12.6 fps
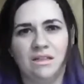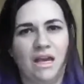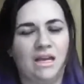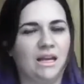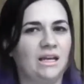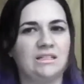
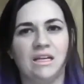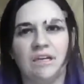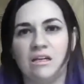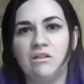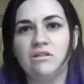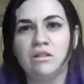8, 9,
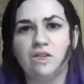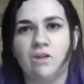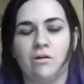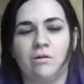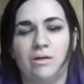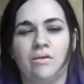10 years
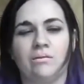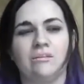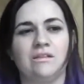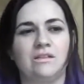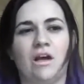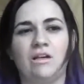ago,
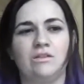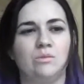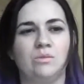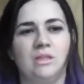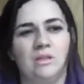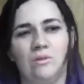and there's
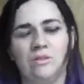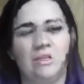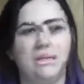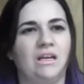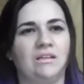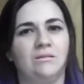costumes in those
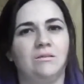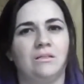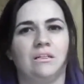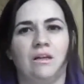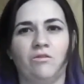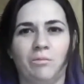that I
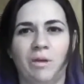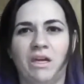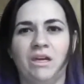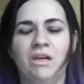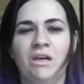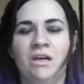still never
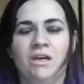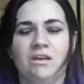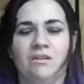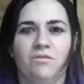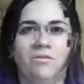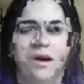made.
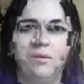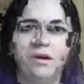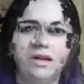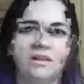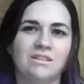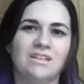The
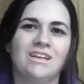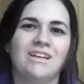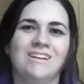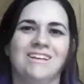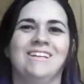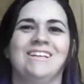fabric is
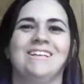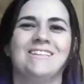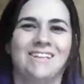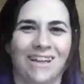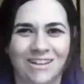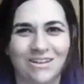
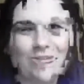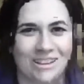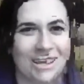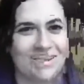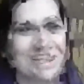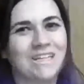is on those
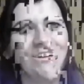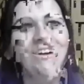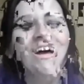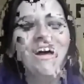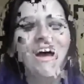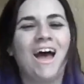shelves though.
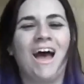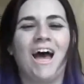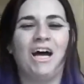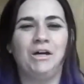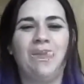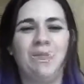
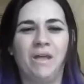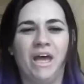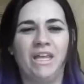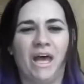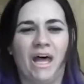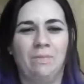And
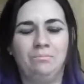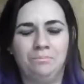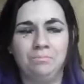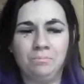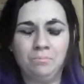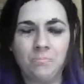
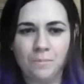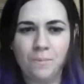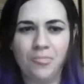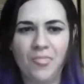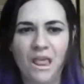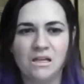then
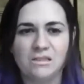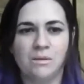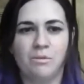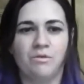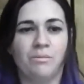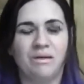
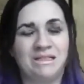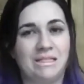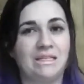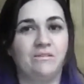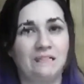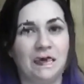some of them I
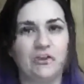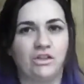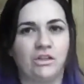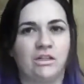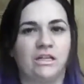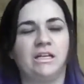did
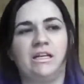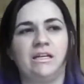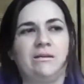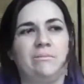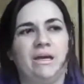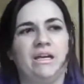eventually
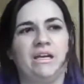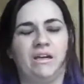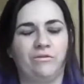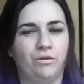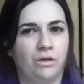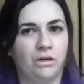end up making
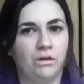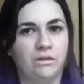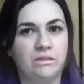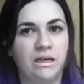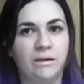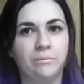after a
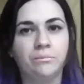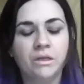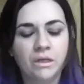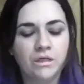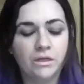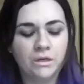long time.
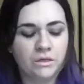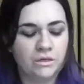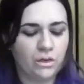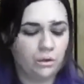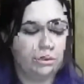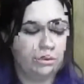
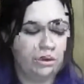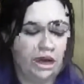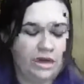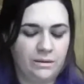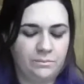So